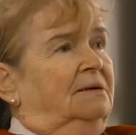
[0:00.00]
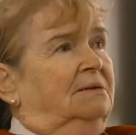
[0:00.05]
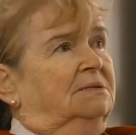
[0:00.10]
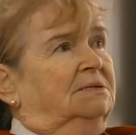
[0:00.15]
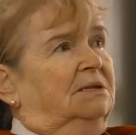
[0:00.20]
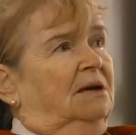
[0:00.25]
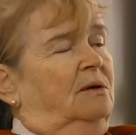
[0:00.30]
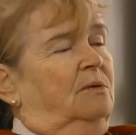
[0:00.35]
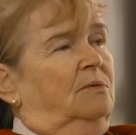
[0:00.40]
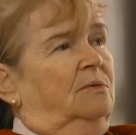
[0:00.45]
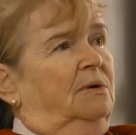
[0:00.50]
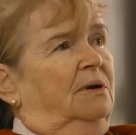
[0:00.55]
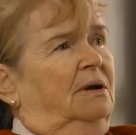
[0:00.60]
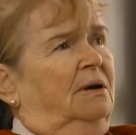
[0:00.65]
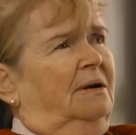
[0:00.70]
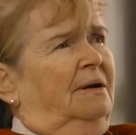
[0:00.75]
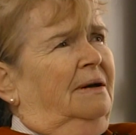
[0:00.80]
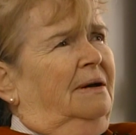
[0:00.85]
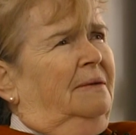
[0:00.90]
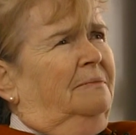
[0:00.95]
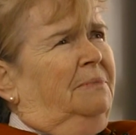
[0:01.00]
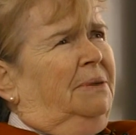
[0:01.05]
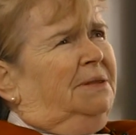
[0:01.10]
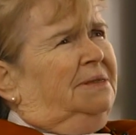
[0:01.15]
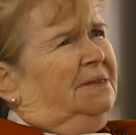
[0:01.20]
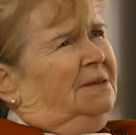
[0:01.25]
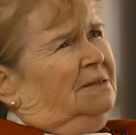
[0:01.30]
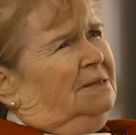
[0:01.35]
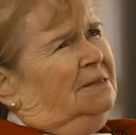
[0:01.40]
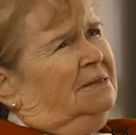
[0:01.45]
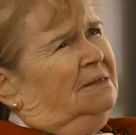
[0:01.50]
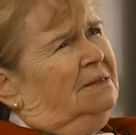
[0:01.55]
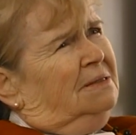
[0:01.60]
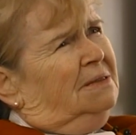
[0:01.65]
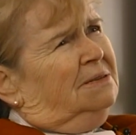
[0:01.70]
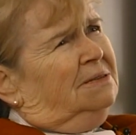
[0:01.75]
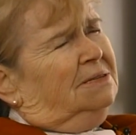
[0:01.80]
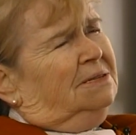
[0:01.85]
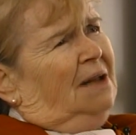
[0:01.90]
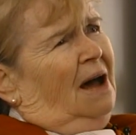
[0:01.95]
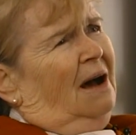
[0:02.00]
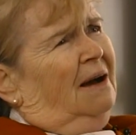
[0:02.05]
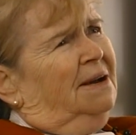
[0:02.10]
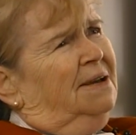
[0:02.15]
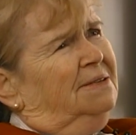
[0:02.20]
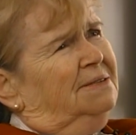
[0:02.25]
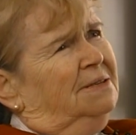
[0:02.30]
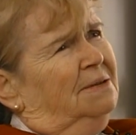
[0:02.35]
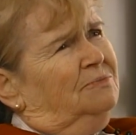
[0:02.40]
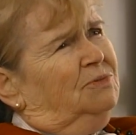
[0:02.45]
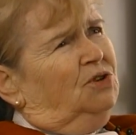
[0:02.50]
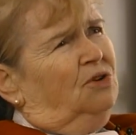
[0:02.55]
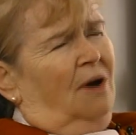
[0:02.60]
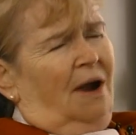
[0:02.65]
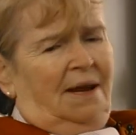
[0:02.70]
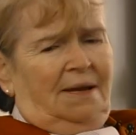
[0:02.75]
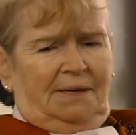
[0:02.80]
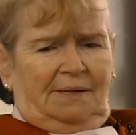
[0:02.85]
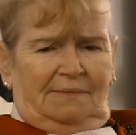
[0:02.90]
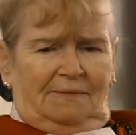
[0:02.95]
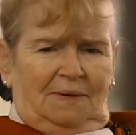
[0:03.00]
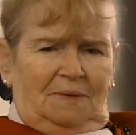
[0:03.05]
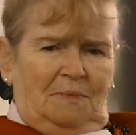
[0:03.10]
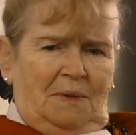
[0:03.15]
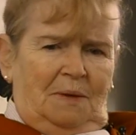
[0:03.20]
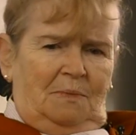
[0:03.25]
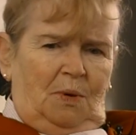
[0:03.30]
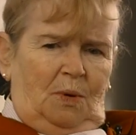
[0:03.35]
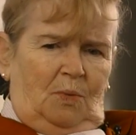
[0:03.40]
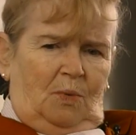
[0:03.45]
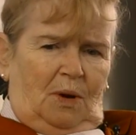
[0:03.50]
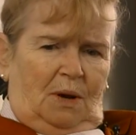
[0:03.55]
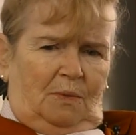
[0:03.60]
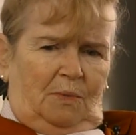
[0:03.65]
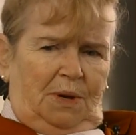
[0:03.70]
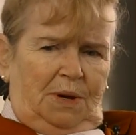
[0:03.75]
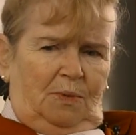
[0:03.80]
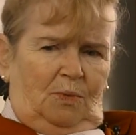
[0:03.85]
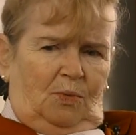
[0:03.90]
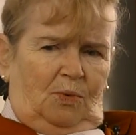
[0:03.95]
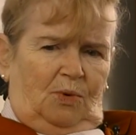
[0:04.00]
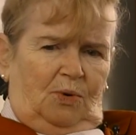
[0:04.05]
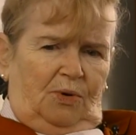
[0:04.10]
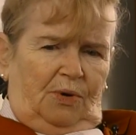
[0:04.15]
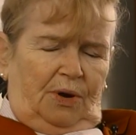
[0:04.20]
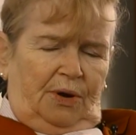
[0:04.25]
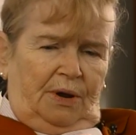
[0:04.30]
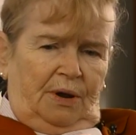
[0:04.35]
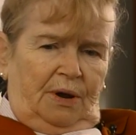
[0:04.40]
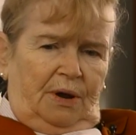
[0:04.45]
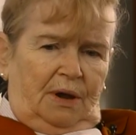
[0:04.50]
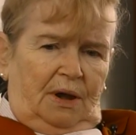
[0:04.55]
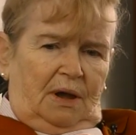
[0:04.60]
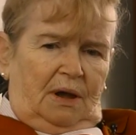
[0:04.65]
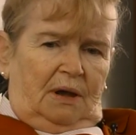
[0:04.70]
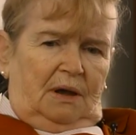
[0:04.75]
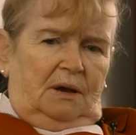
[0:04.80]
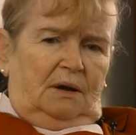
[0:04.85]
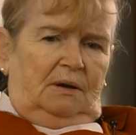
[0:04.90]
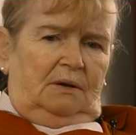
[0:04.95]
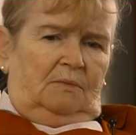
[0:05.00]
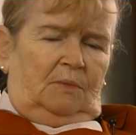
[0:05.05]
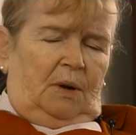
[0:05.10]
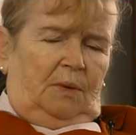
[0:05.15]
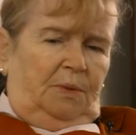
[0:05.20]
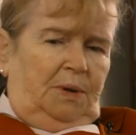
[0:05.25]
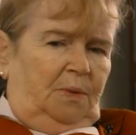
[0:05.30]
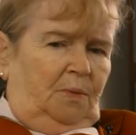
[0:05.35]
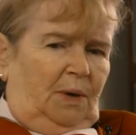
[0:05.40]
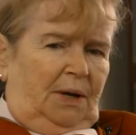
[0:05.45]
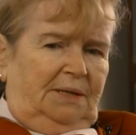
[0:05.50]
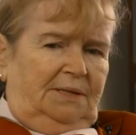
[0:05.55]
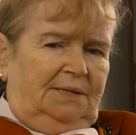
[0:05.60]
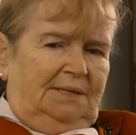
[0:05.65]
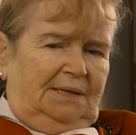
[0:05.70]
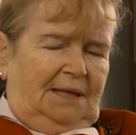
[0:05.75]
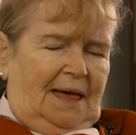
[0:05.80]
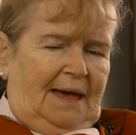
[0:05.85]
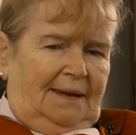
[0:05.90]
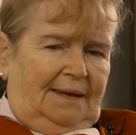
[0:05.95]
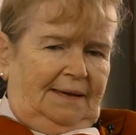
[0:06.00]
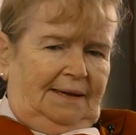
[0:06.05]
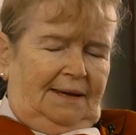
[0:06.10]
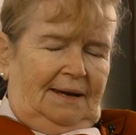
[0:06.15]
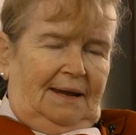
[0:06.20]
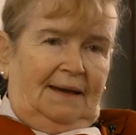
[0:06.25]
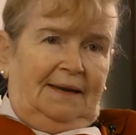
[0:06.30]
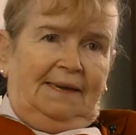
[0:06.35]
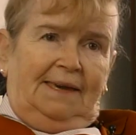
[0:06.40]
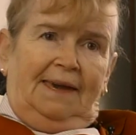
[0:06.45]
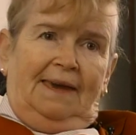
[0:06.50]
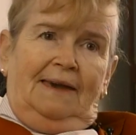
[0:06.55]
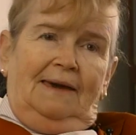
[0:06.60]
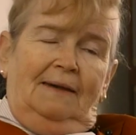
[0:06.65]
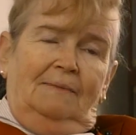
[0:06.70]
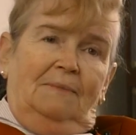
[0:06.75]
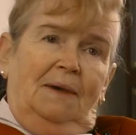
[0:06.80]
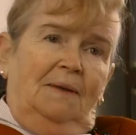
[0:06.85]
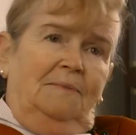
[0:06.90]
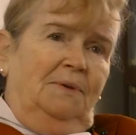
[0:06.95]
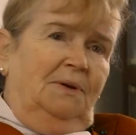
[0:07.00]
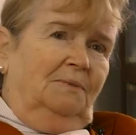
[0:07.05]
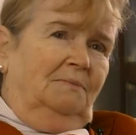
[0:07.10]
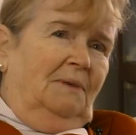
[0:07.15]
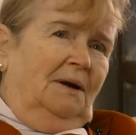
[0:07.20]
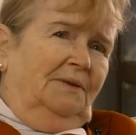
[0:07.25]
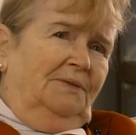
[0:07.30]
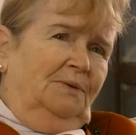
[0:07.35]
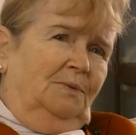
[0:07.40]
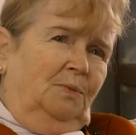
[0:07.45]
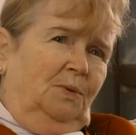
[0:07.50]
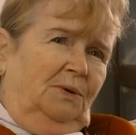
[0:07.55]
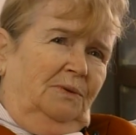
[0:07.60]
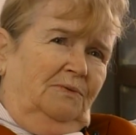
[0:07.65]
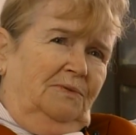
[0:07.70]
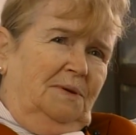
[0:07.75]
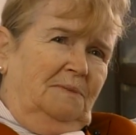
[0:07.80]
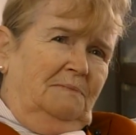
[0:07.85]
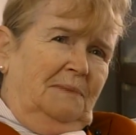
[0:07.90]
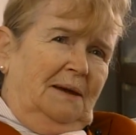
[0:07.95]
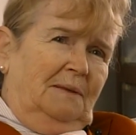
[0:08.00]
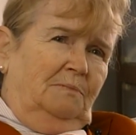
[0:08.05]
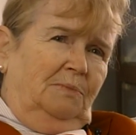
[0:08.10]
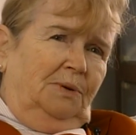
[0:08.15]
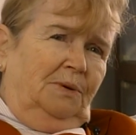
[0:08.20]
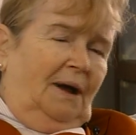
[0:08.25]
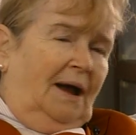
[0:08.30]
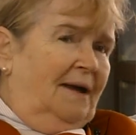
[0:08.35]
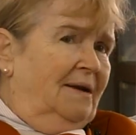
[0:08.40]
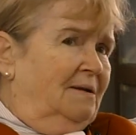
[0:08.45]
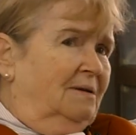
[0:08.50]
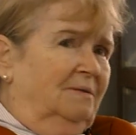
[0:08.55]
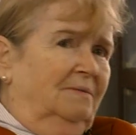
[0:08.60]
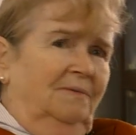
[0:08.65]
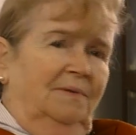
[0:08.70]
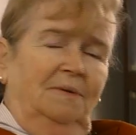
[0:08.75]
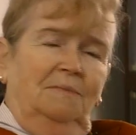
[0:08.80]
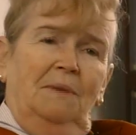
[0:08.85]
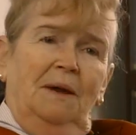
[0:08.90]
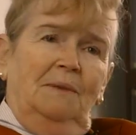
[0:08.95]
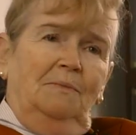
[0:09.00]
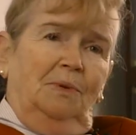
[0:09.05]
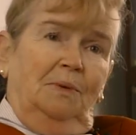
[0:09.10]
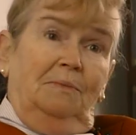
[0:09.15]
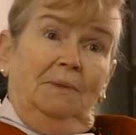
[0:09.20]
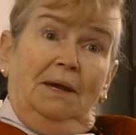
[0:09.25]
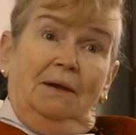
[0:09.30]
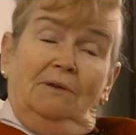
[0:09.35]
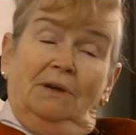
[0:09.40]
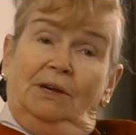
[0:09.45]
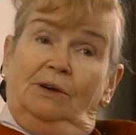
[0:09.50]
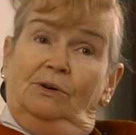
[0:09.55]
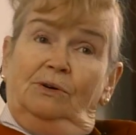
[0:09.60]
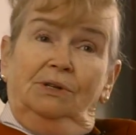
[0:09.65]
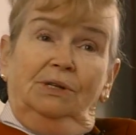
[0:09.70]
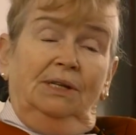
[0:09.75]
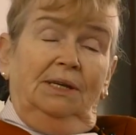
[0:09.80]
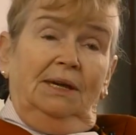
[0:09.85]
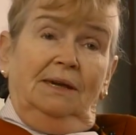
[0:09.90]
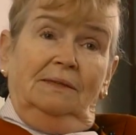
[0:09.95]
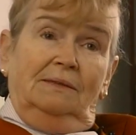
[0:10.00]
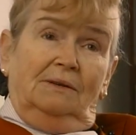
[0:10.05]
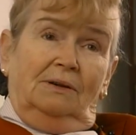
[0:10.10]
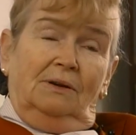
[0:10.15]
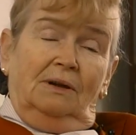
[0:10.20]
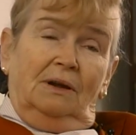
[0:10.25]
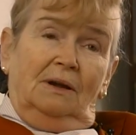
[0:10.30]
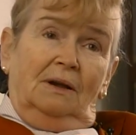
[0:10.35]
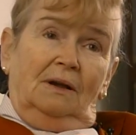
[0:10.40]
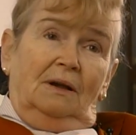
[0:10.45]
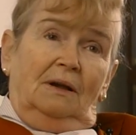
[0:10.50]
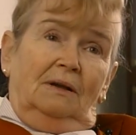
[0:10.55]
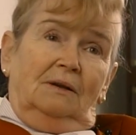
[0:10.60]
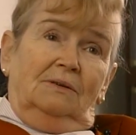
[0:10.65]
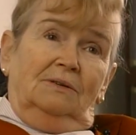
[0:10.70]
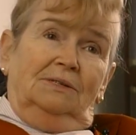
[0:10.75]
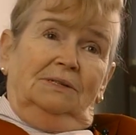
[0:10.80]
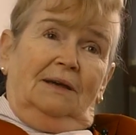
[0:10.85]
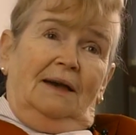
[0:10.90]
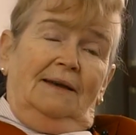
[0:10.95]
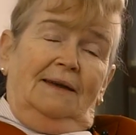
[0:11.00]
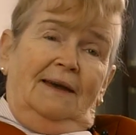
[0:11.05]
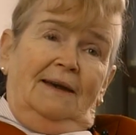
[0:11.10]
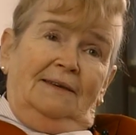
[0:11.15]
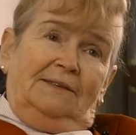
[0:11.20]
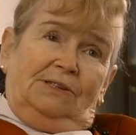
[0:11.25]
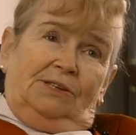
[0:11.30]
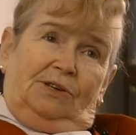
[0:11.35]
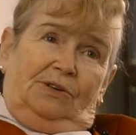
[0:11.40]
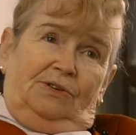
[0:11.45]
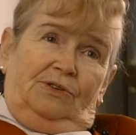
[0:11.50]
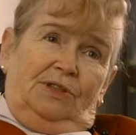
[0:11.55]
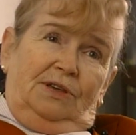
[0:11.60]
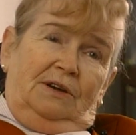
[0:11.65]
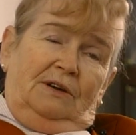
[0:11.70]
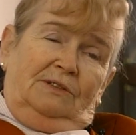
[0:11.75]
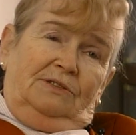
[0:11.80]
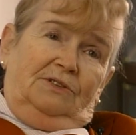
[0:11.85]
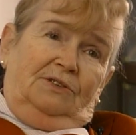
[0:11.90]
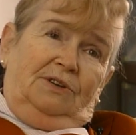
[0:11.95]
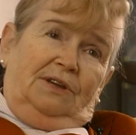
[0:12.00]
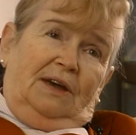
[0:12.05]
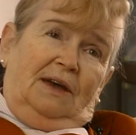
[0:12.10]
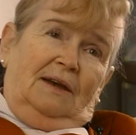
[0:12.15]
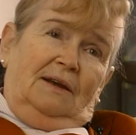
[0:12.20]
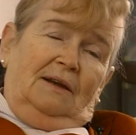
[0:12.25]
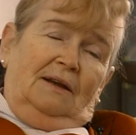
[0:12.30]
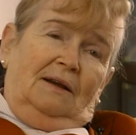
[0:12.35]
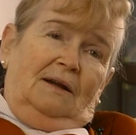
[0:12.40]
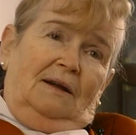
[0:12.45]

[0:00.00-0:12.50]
So, but the stockings, I'm trying to remember what we wore when we went sledding, and I can't. Maybe your mother will remember. I don't remember. Mary couldn't either, because I asked her the other day.